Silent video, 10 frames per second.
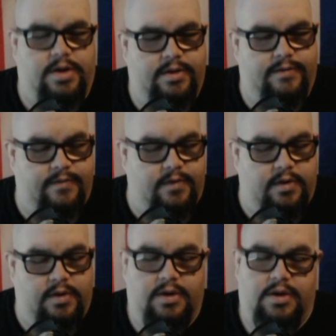on there
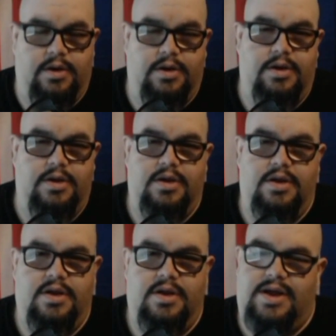for
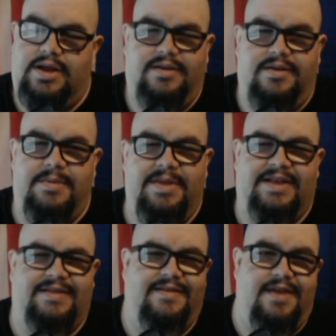her. To me,
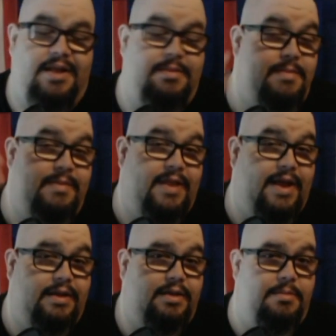that's kind of maybe
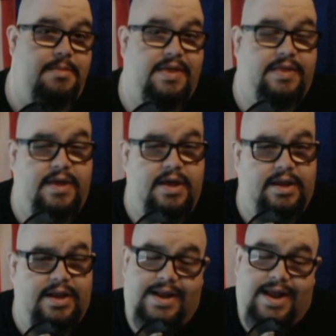like the meth
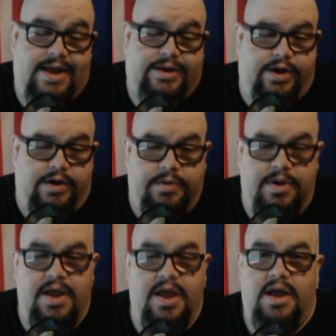kicking in. I don't know.
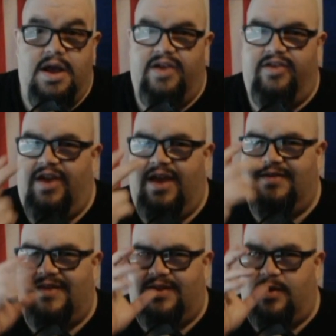She
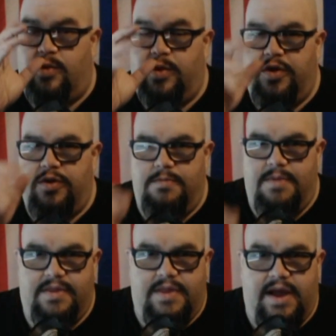has like the weird
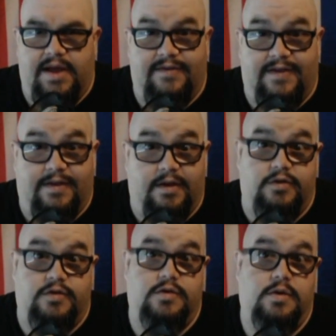meth eyes, like that